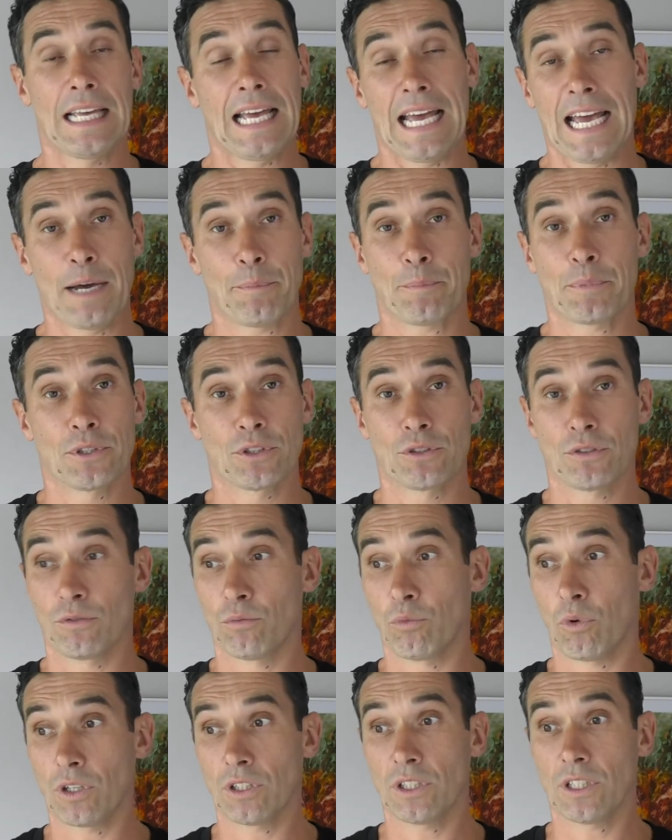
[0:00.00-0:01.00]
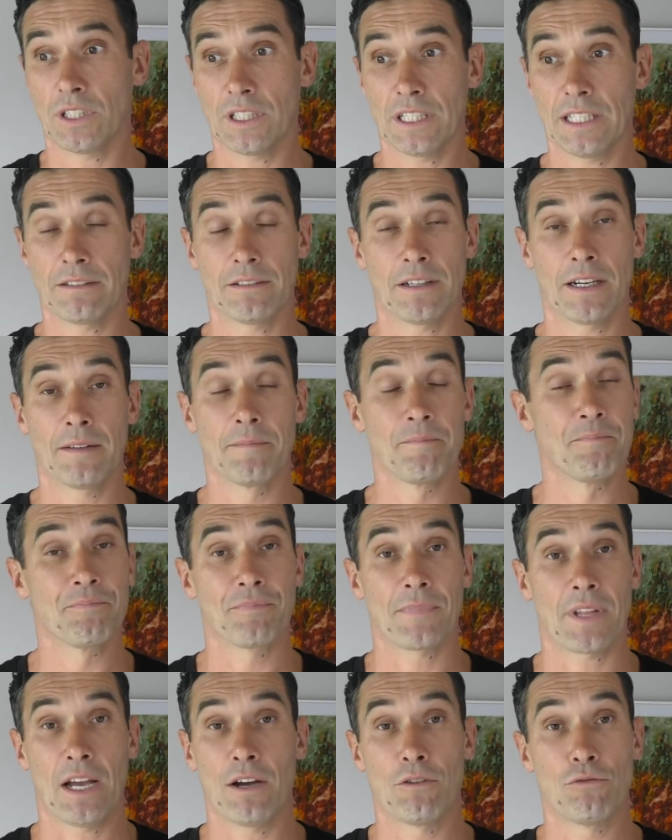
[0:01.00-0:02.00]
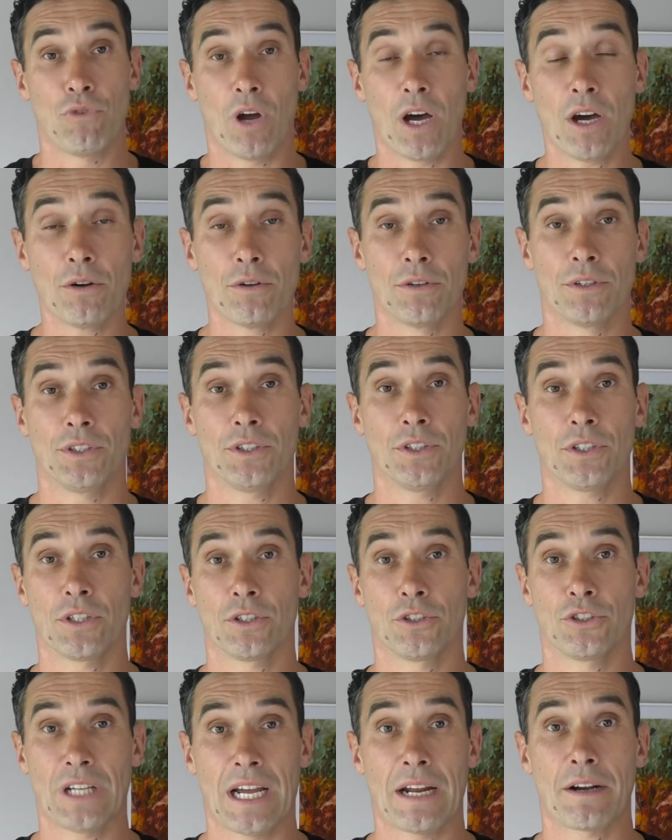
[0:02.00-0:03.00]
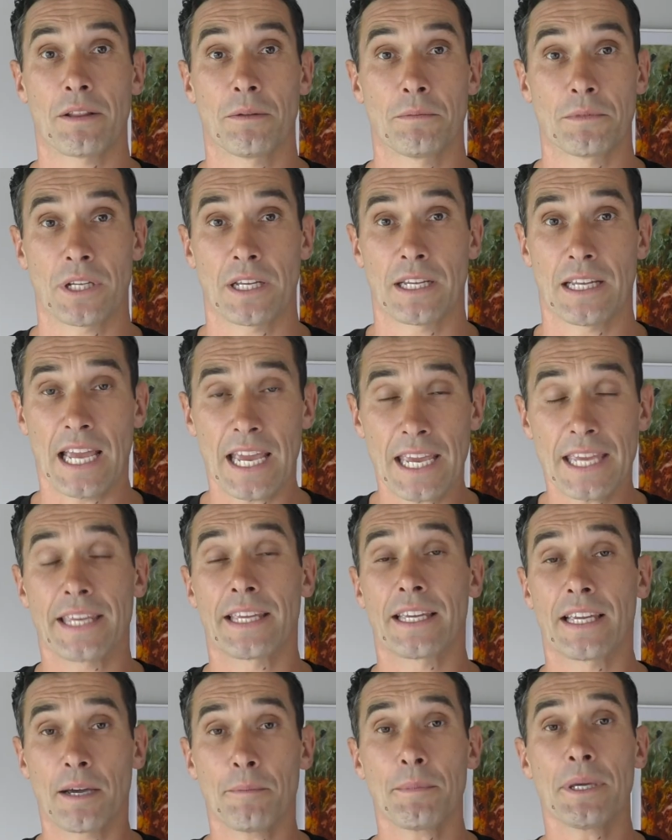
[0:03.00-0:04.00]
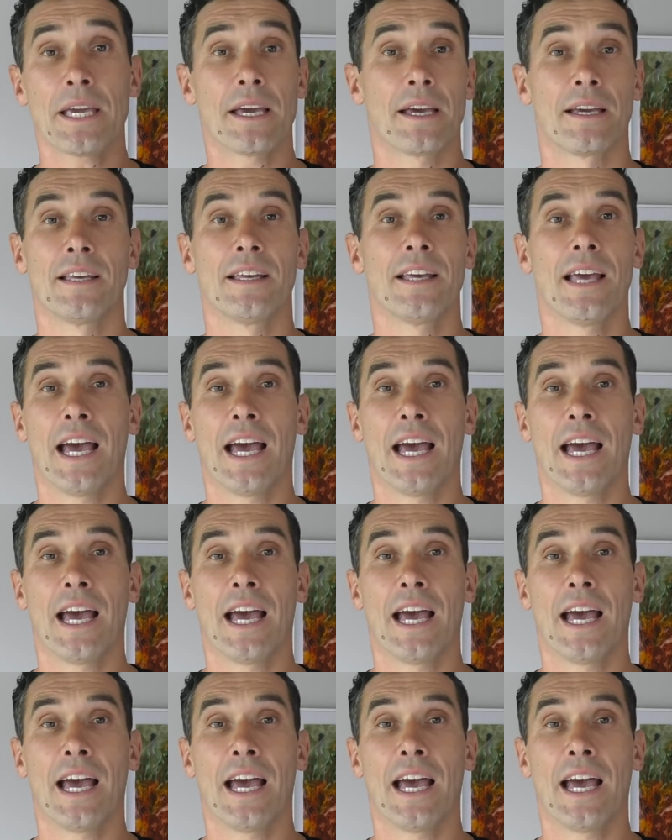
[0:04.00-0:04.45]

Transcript: happens to have wandered near a road, you can shout at them, say, hey, come here.